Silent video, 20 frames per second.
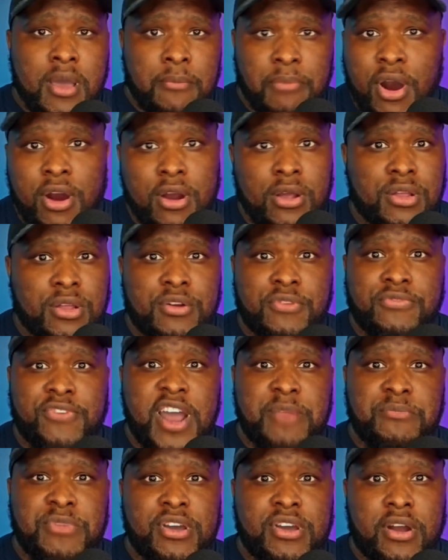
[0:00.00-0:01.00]
Parler,
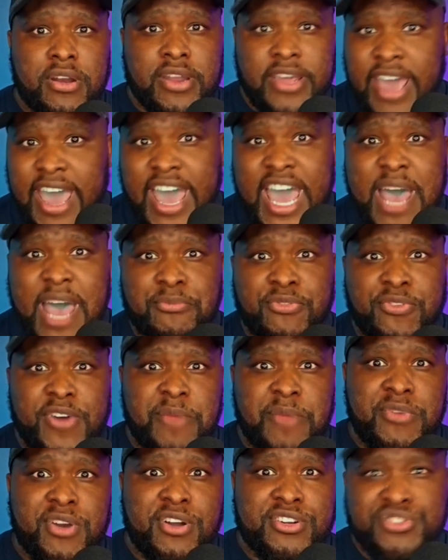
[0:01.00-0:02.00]
find me on Gab,
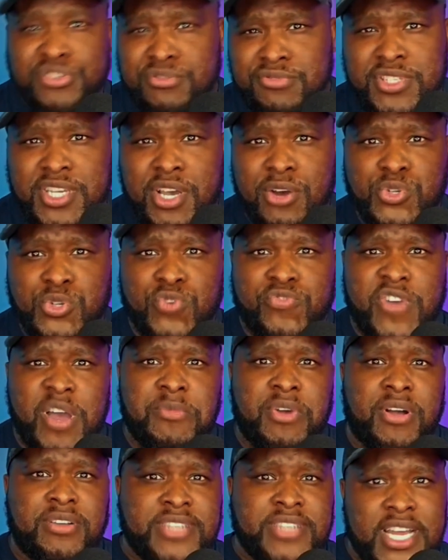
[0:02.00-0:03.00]
find me on True Social, find
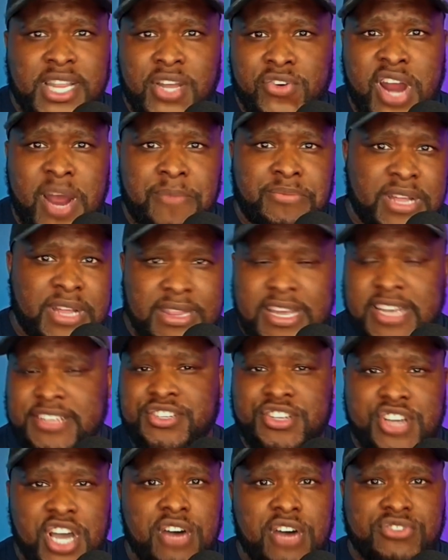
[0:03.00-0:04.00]
me on Telegram. The
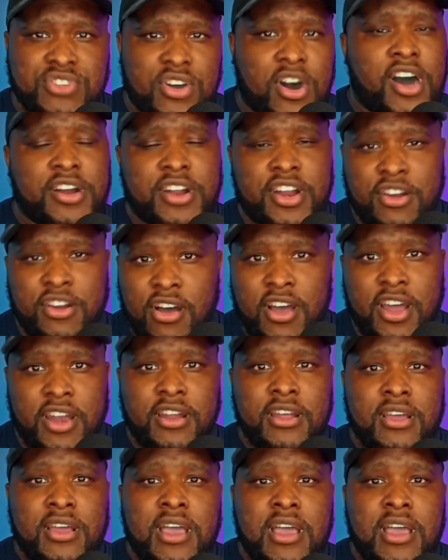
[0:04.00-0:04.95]
list goes on and on.